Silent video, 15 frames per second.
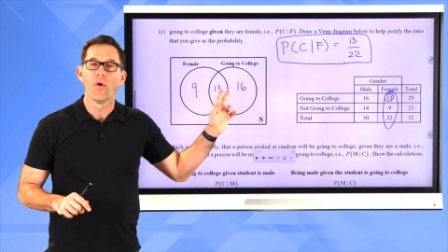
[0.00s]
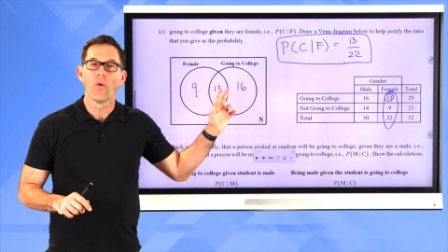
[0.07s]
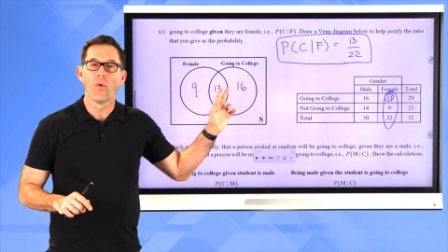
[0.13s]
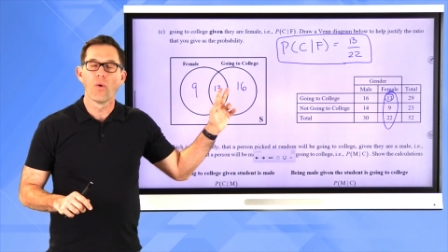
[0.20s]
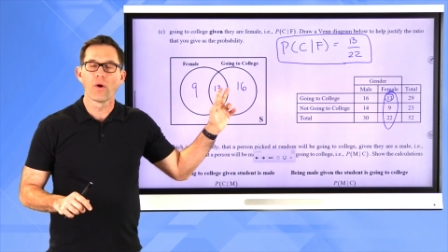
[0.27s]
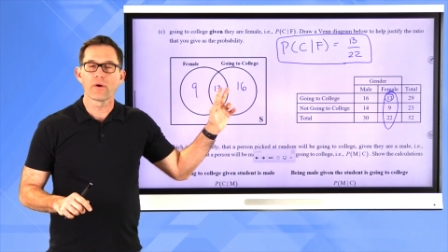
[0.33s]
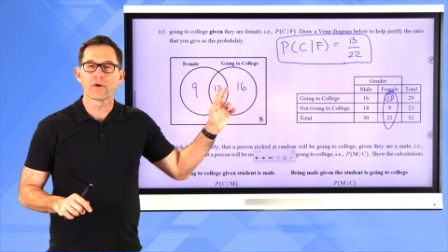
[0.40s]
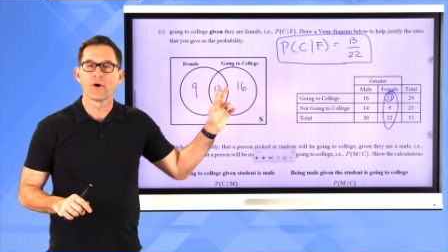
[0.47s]

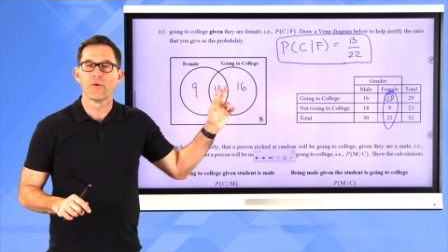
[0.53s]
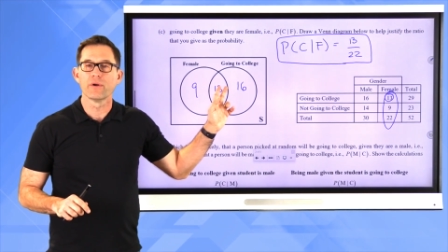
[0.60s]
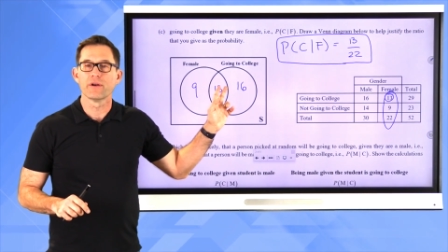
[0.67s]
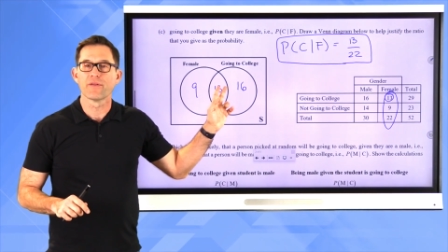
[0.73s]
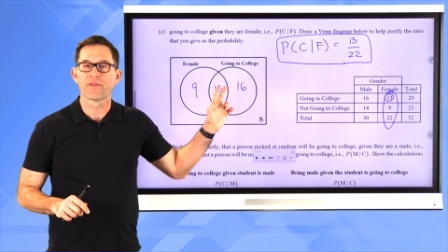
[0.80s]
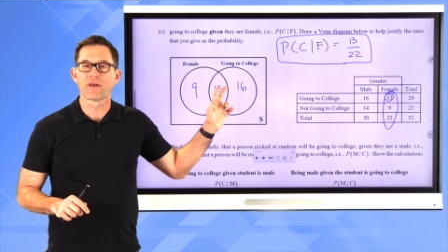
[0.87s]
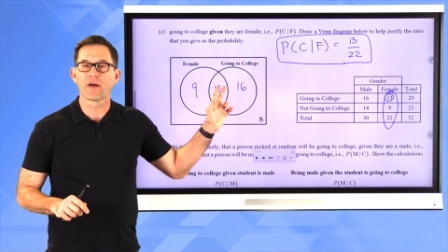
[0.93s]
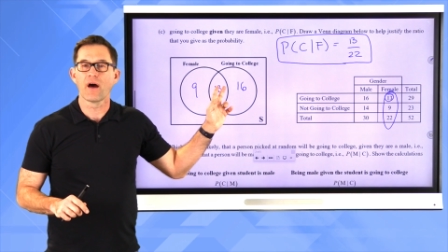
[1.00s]
or going
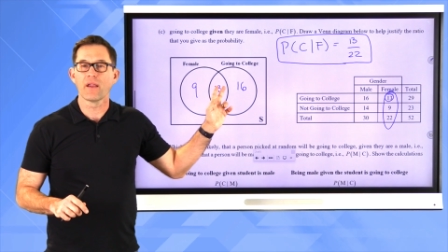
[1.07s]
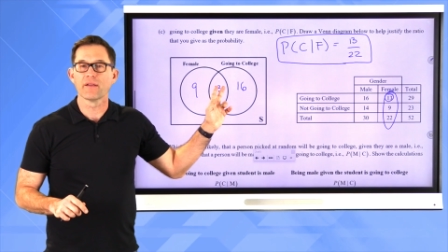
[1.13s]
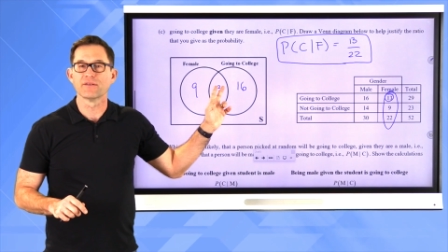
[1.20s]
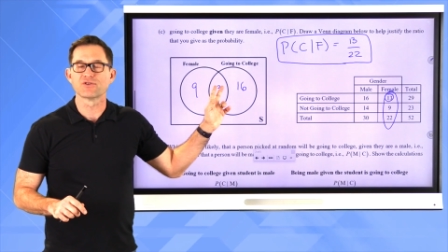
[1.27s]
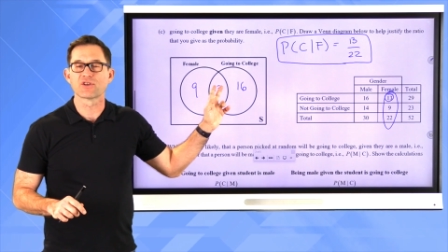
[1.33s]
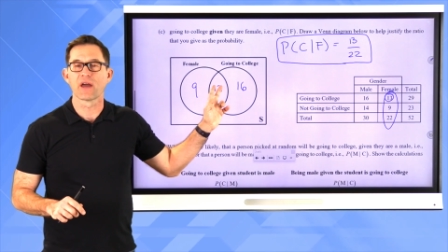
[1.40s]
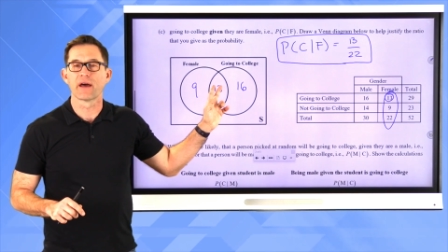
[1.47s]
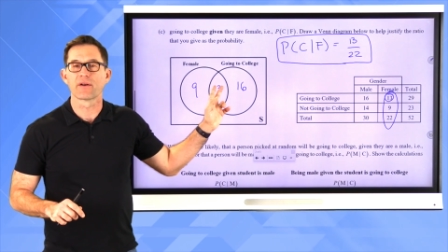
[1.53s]
to the
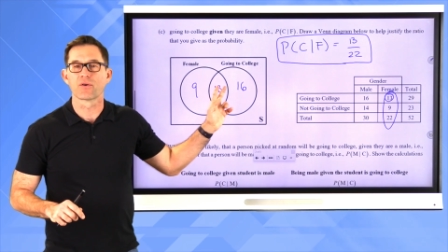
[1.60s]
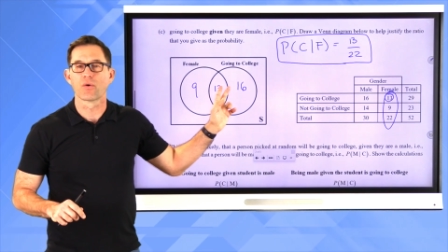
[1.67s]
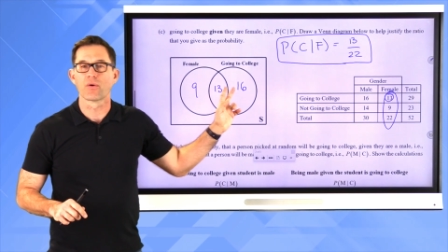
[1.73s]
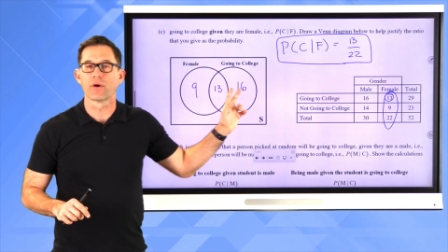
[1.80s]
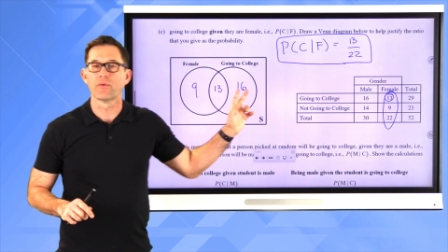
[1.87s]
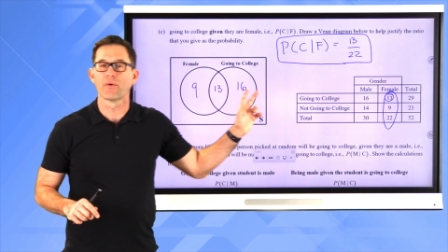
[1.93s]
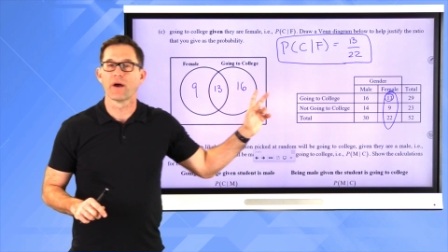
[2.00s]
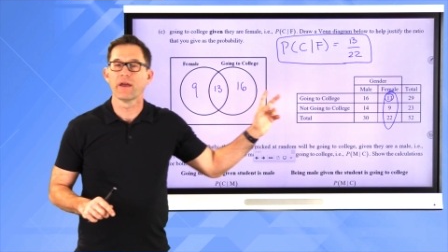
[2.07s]
college
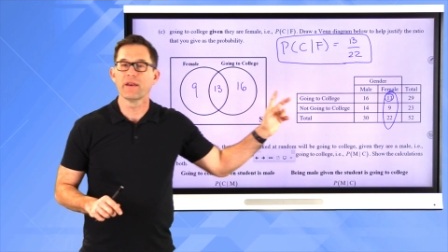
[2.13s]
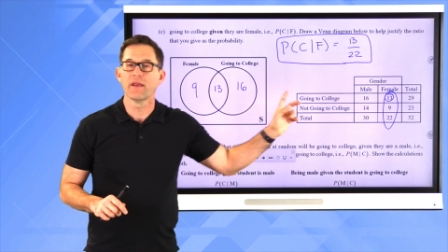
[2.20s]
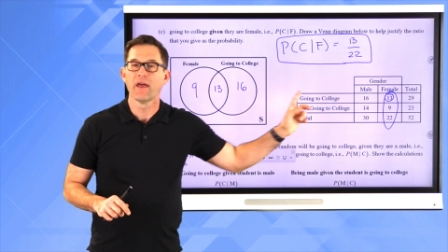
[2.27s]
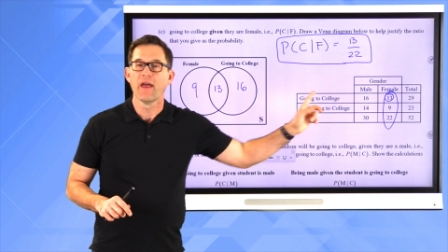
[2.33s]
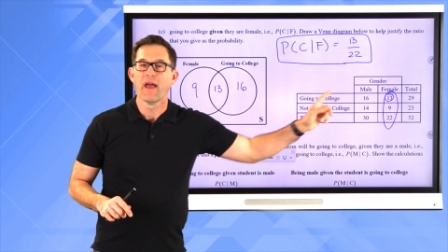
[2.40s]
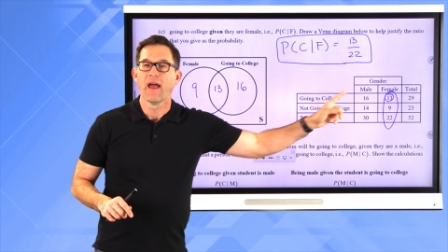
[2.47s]
category, right?